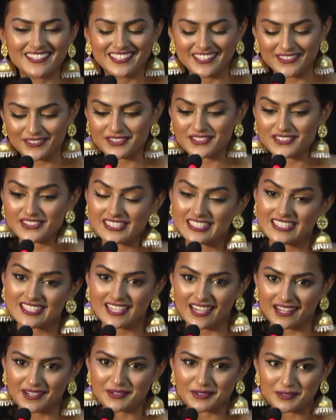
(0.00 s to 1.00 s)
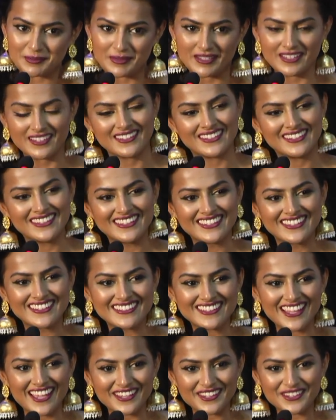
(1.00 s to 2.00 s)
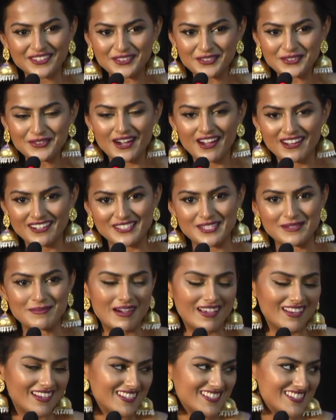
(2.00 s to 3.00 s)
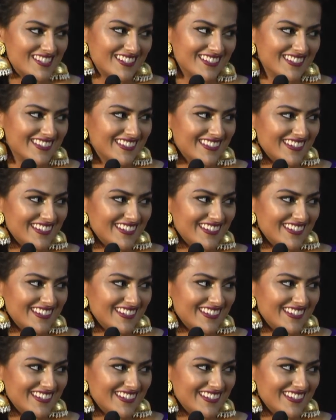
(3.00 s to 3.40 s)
He was really kind to me. Thank you to RJ Balaji.